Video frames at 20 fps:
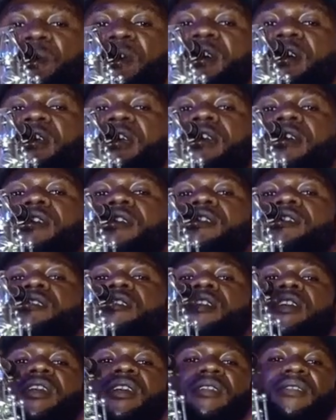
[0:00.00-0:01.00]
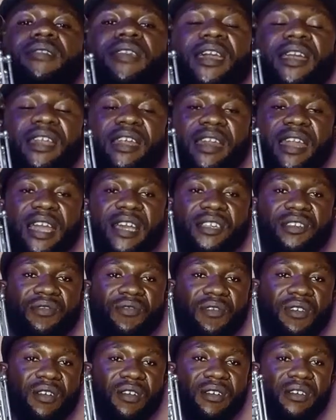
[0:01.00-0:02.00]
Okay. Then the next
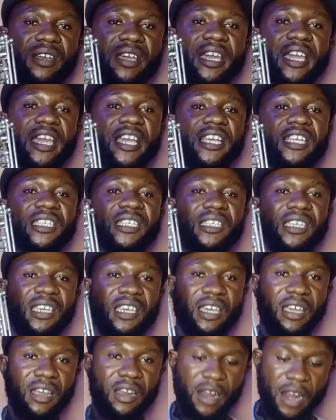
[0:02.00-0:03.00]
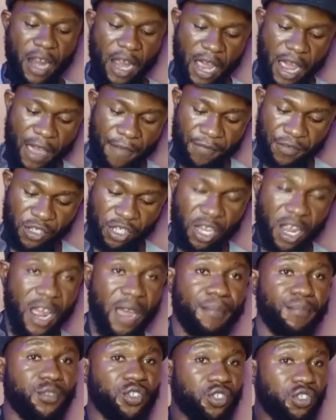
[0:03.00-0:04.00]
one is F
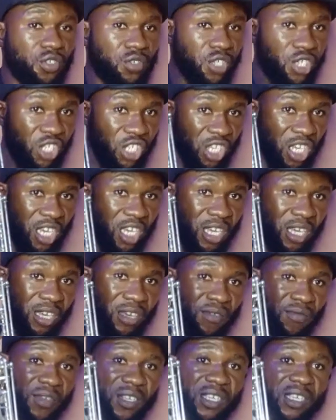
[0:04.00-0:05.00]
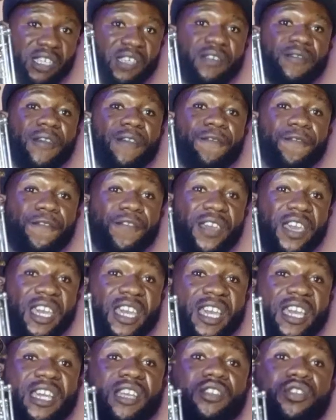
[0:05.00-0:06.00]
sharp to G, which is
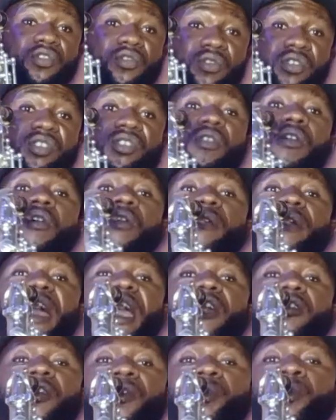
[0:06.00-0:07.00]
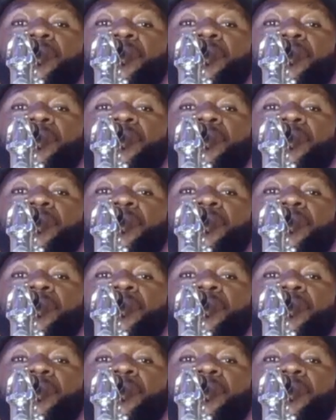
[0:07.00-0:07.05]
Fi to Sol, right?